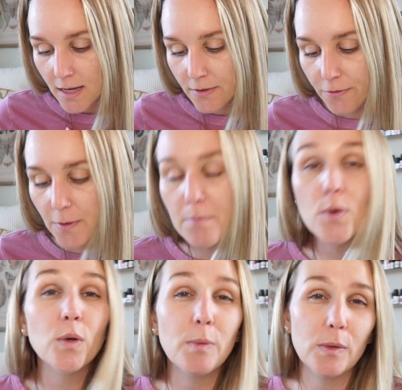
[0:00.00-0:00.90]
For
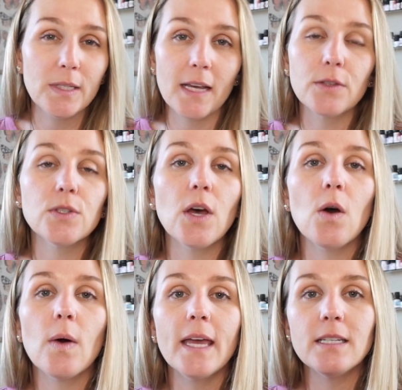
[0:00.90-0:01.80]
mood boosting.
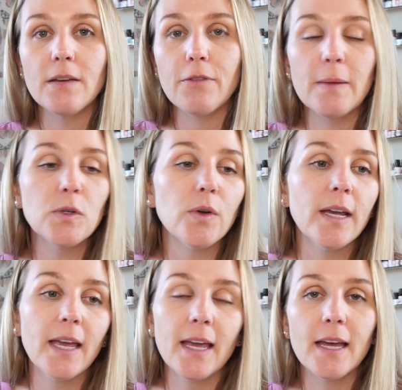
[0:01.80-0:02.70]
So
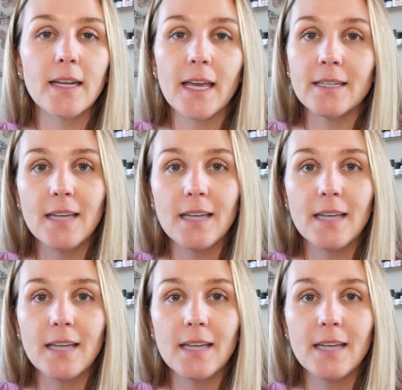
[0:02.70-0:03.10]
anti-inflammatory and